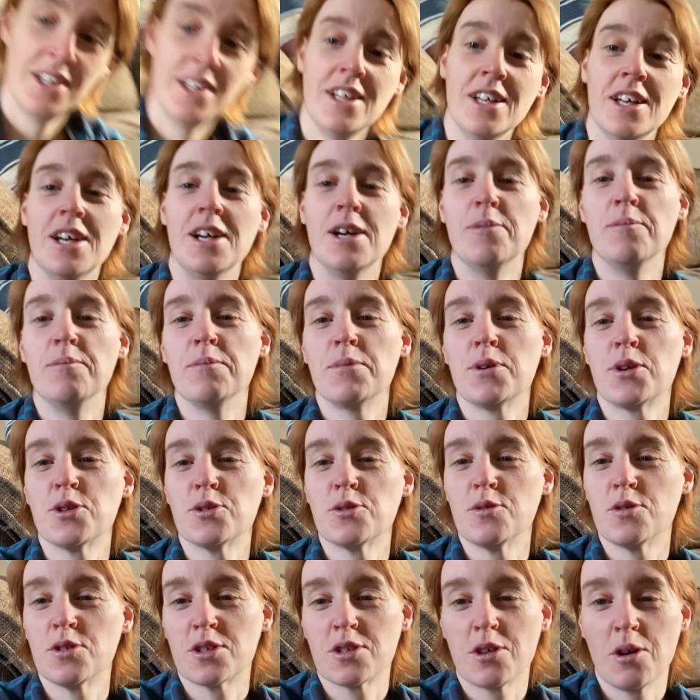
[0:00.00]
because we
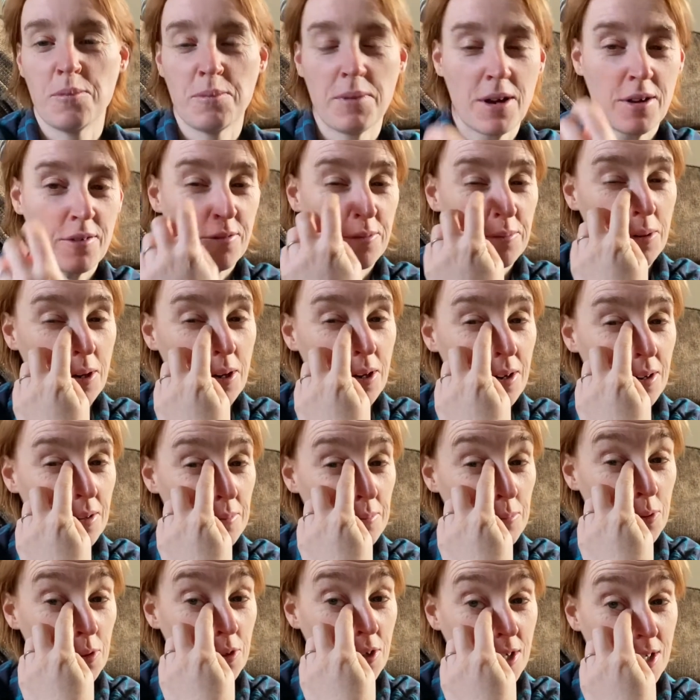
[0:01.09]
just got back from our
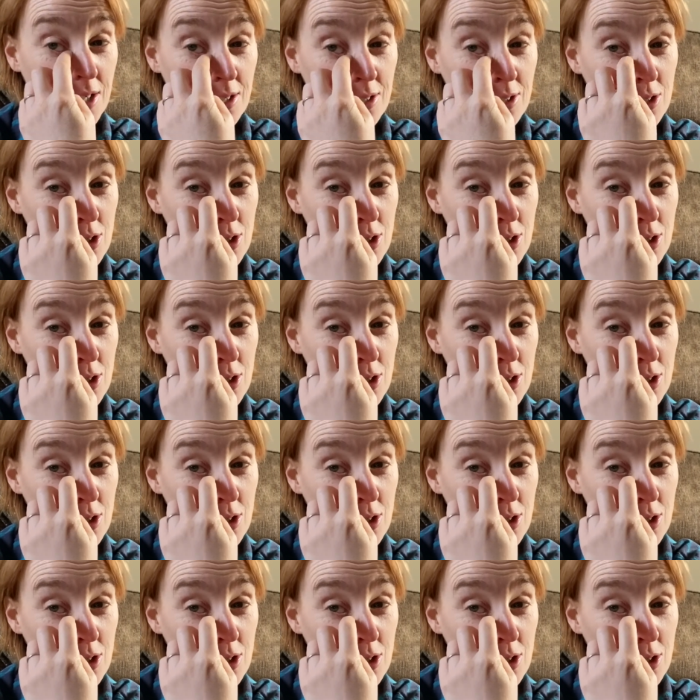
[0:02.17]
morning